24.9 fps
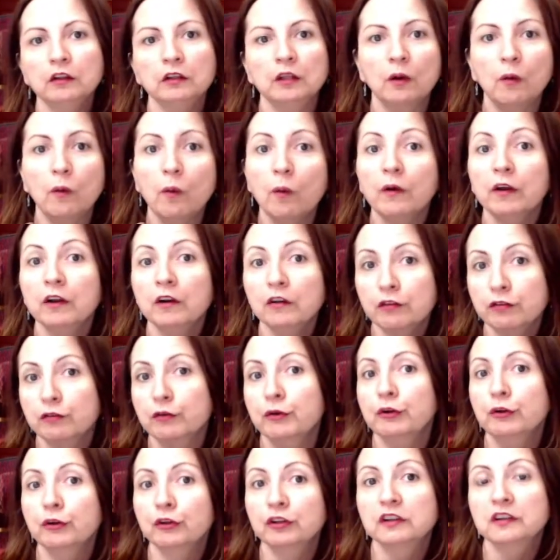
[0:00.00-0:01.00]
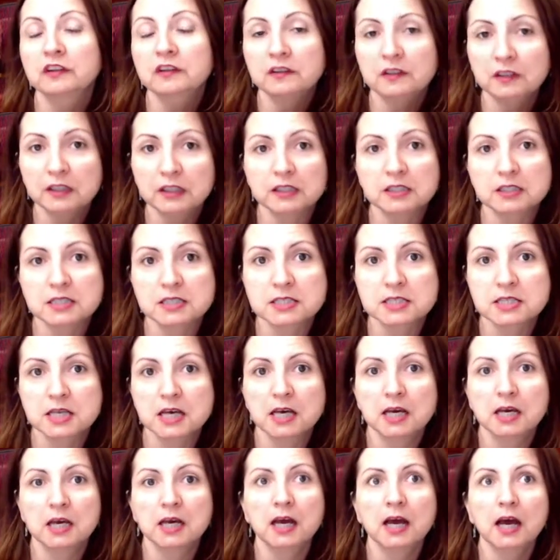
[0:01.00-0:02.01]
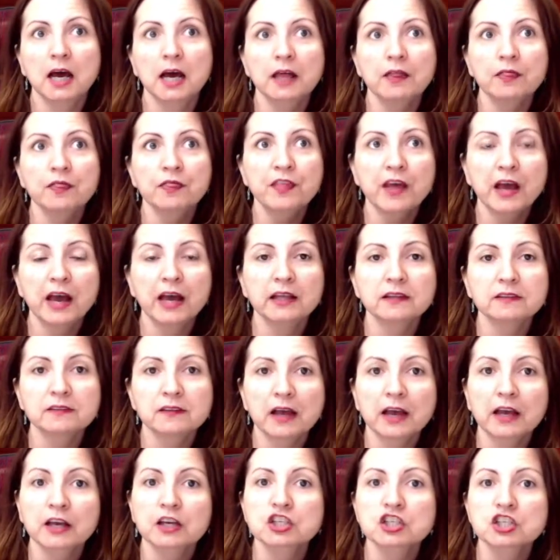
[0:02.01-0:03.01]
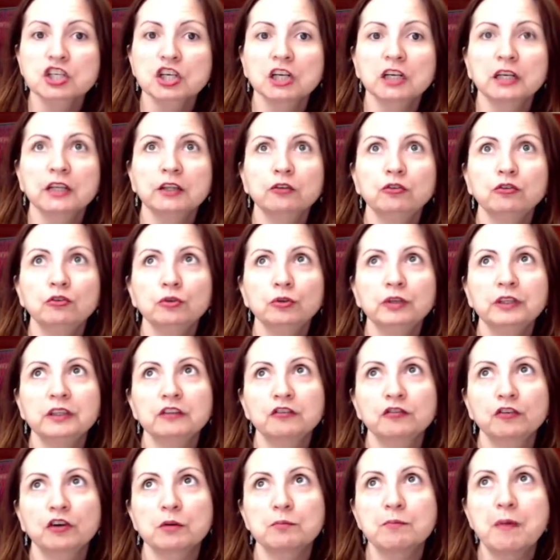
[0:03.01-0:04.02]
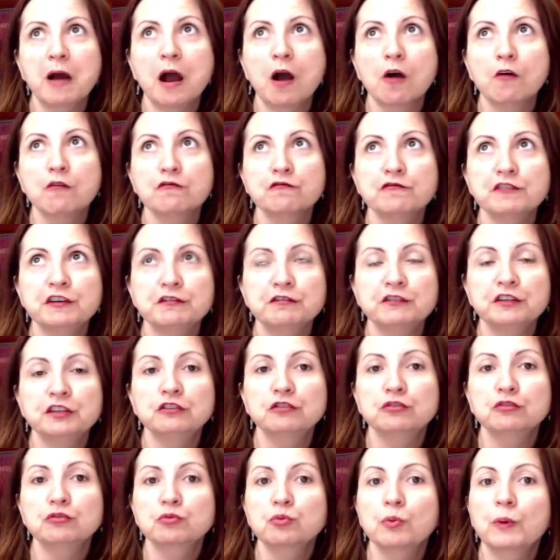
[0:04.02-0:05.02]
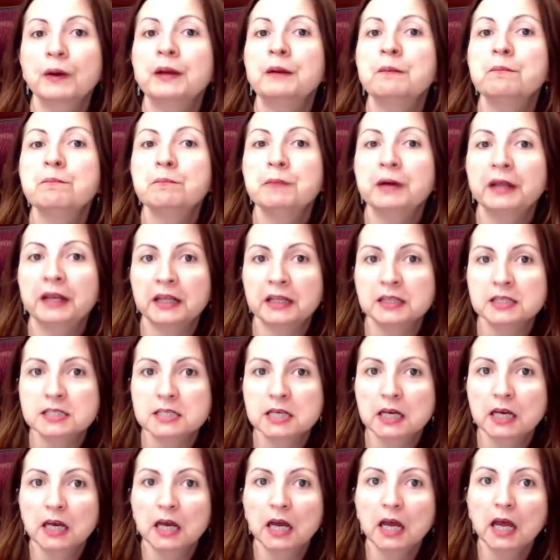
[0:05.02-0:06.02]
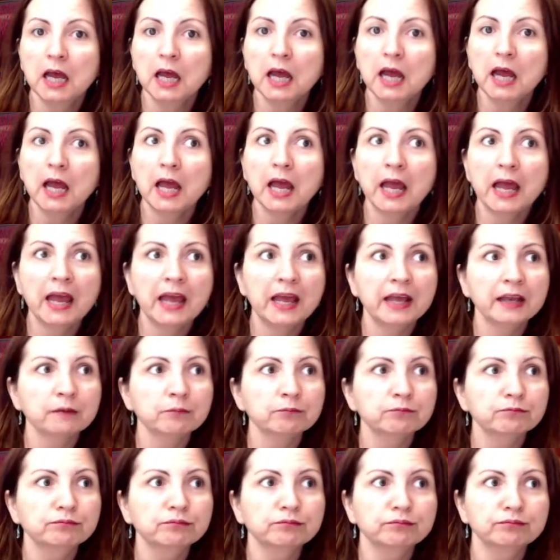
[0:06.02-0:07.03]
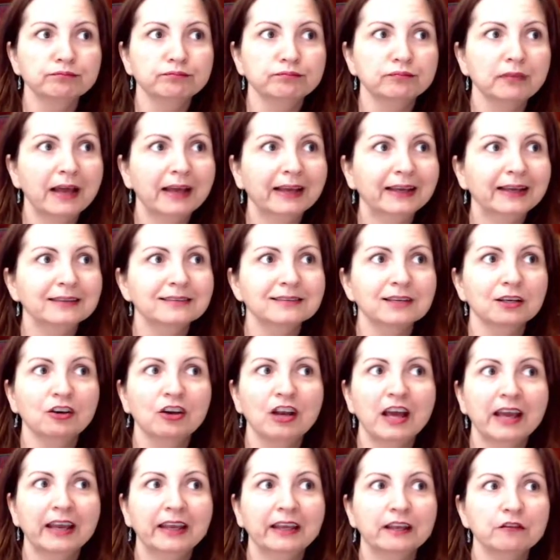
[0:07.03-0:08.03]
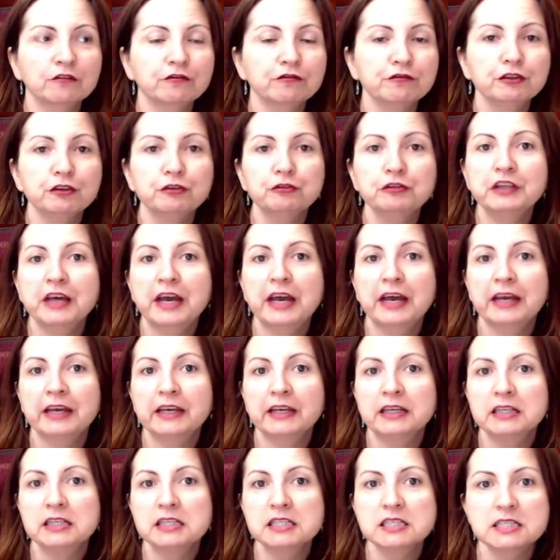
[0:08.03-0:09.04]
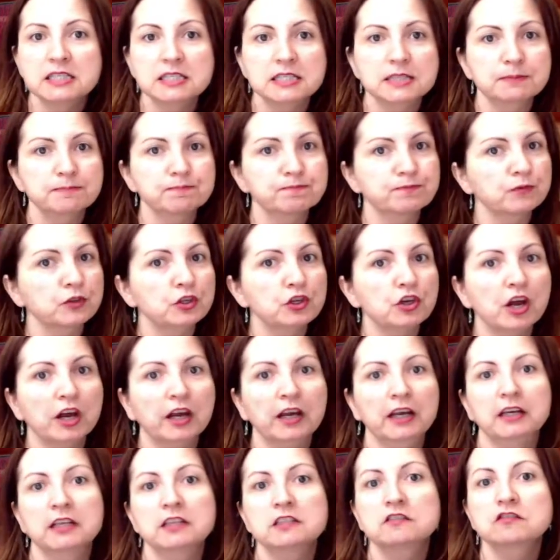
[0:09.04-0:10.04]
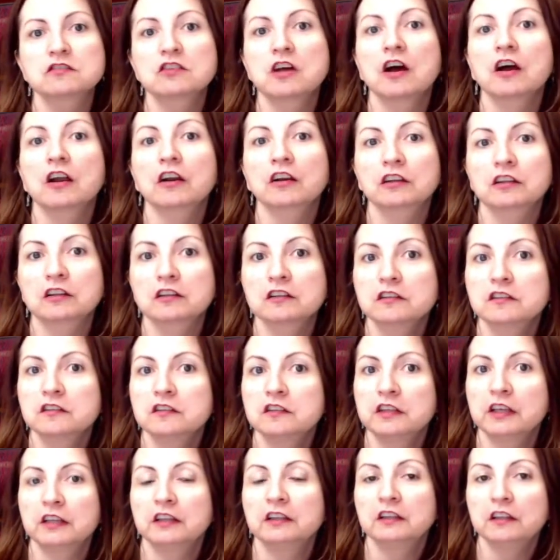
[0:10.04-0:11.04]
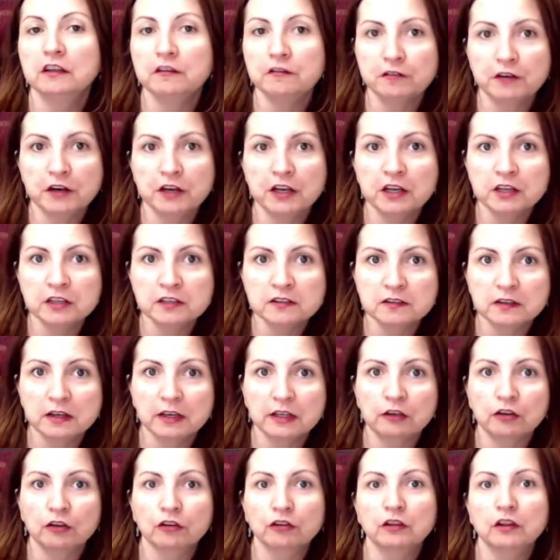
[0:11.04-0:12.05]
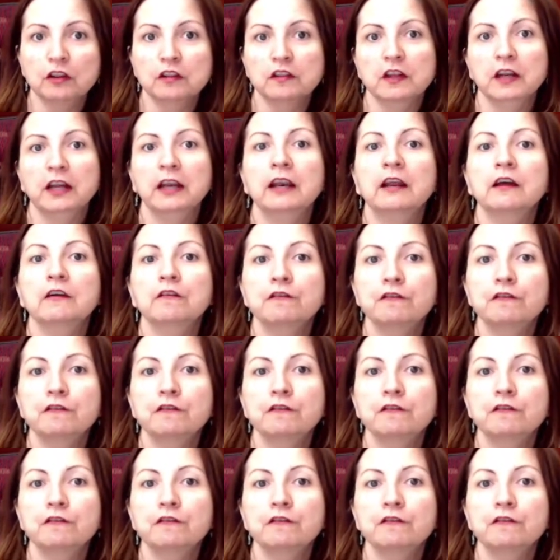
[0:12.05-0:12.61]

oil through your teeth. And that's actually, you do this for about 15 to 20 minutes. And I can tell you like in a few days, you're gonna start see a difference and your teeth are gonna